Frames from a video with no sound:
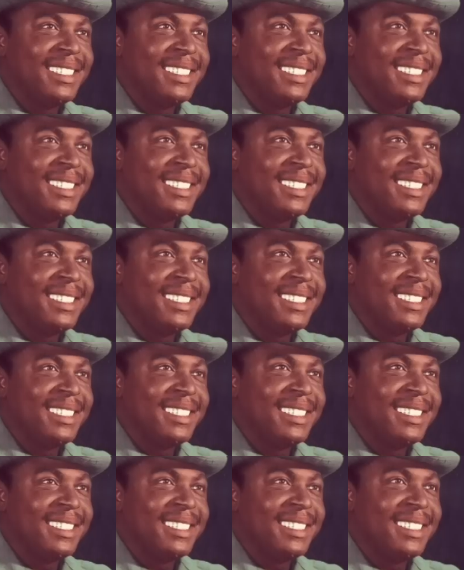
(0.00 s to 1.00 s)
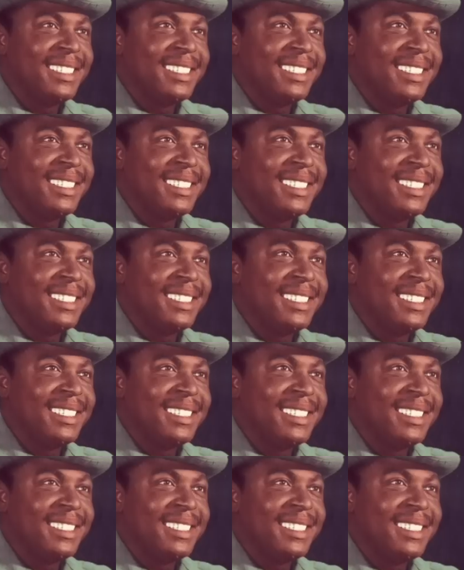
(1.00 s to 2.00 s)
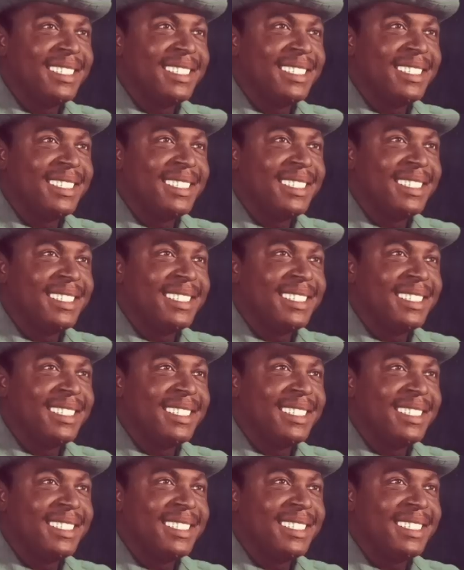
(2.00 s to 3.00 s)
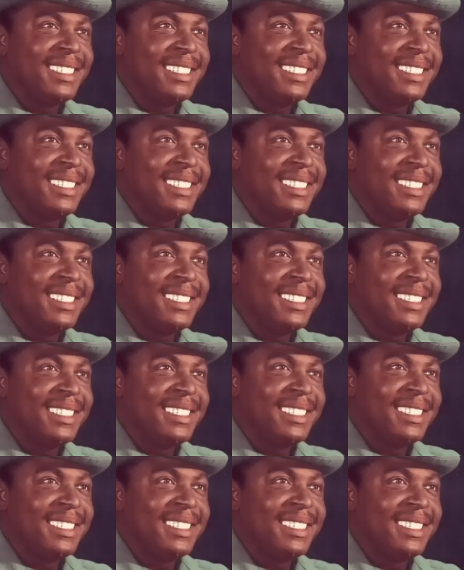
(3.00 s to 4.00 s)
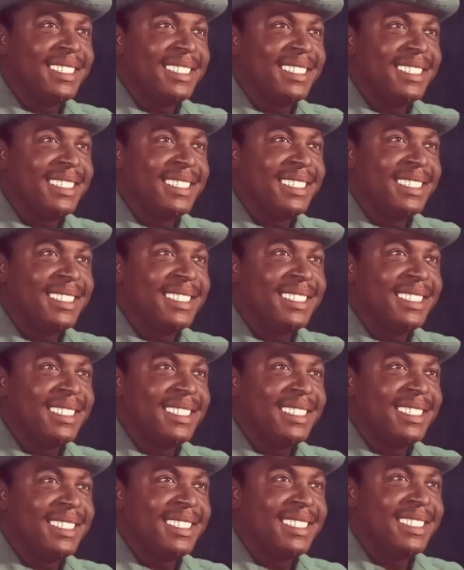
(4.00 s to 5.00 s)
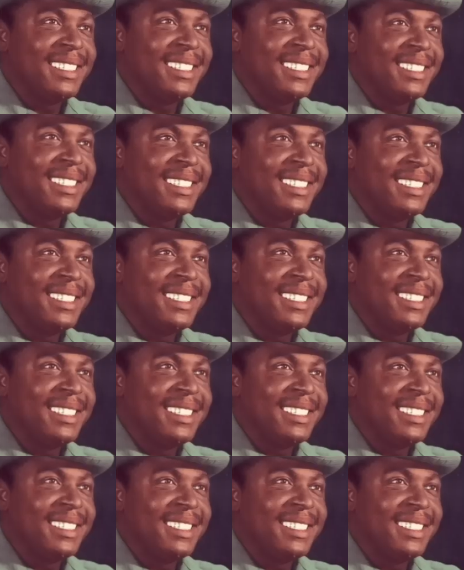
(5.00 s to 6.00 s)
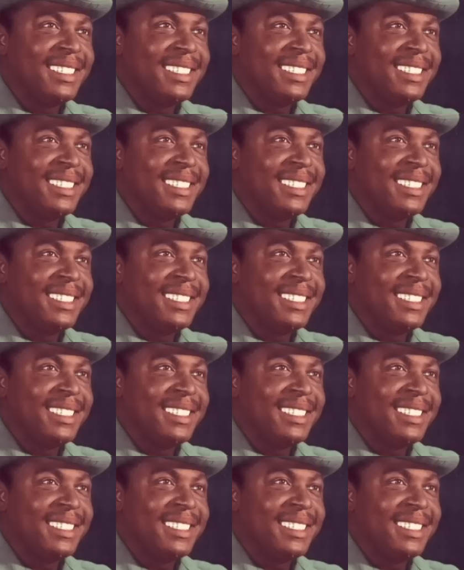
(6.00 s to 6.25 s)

This person isn't speaking.